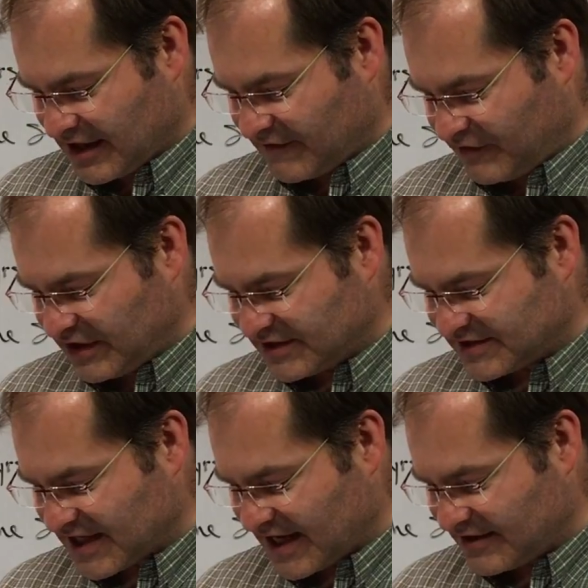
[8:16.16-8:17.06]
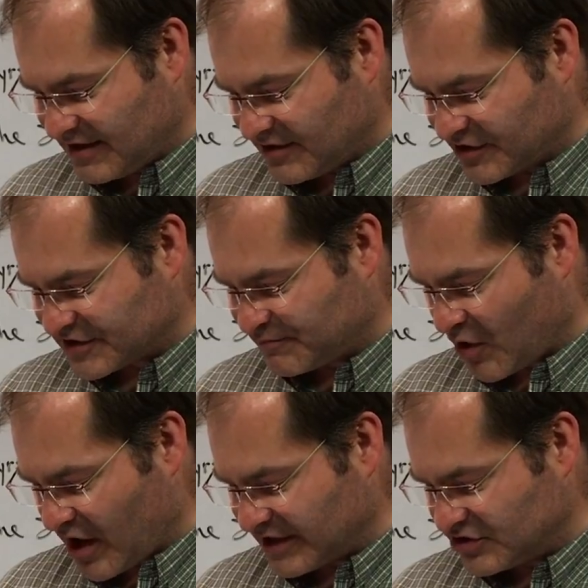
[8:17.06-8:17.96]
If he said, the
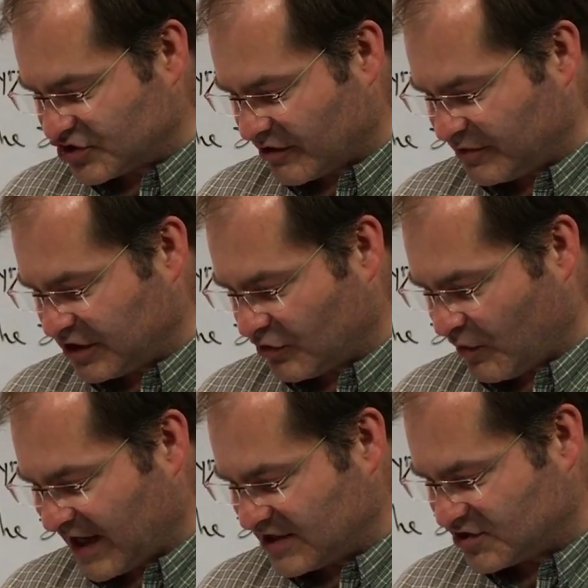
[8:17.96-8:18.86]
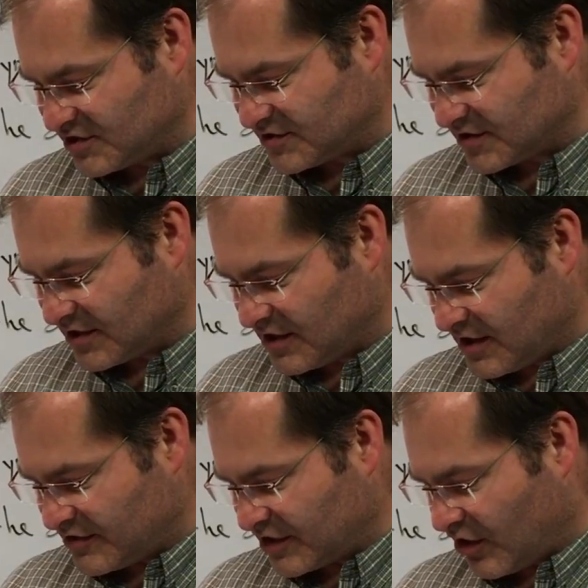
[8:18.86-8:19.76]
spotted shall be your wages,
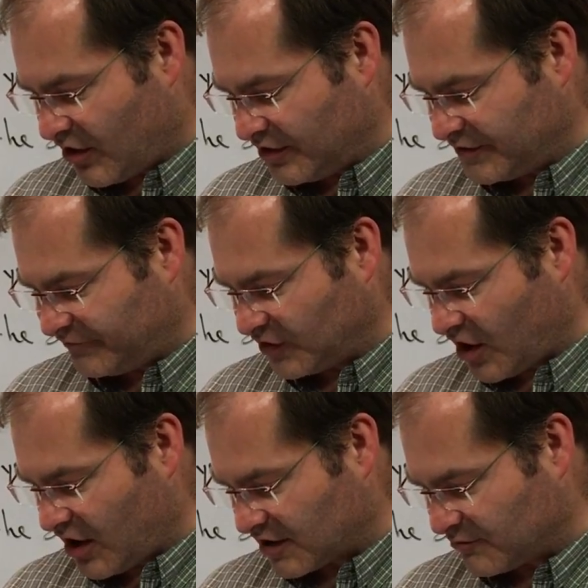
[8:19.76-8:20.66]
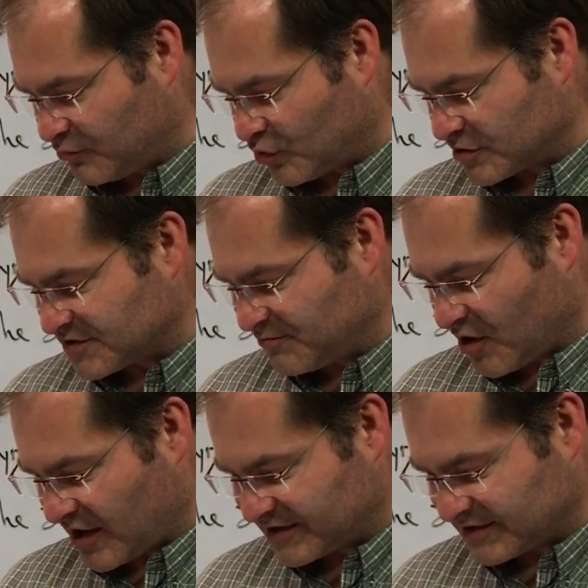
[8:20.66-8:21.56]
then all the flock bore
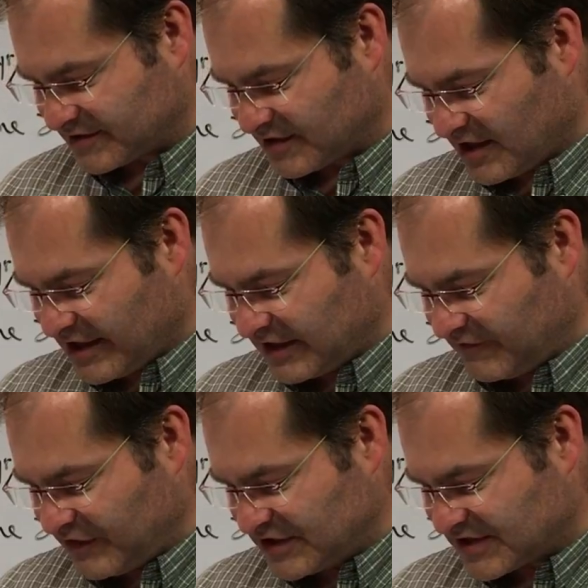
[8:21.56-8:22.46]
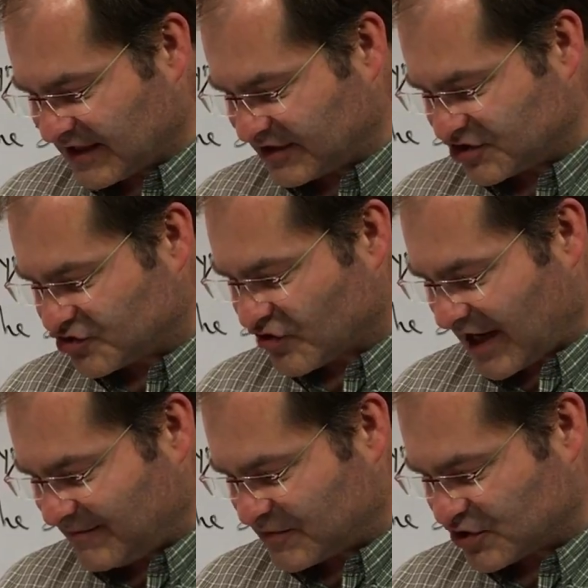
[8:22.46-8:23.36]
spotted. And if he said, the
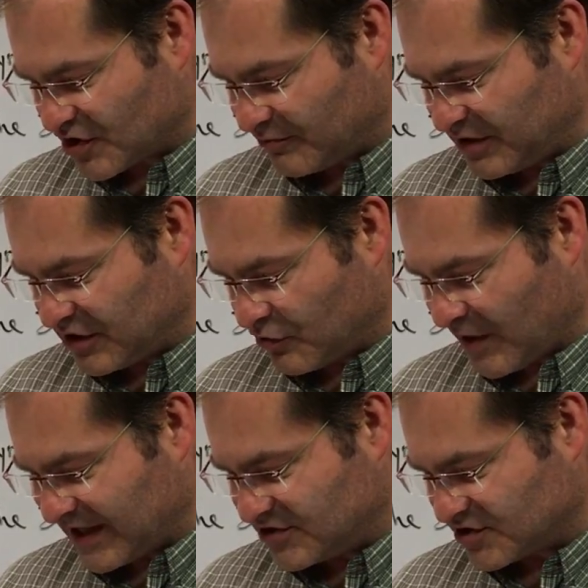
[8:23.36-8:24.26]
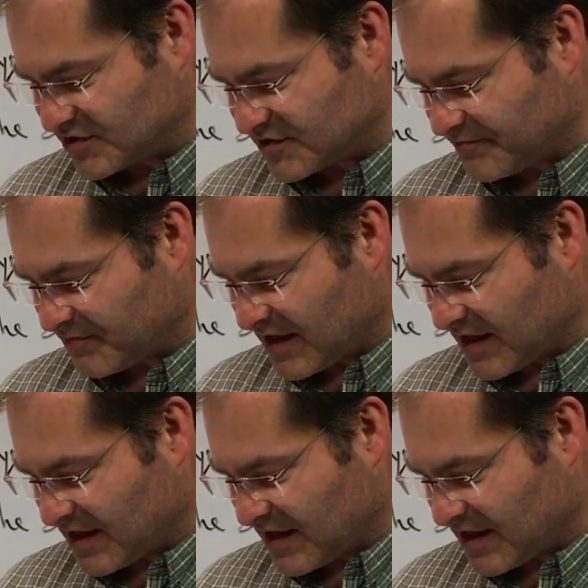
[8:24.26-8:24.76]
striped shall be your wages,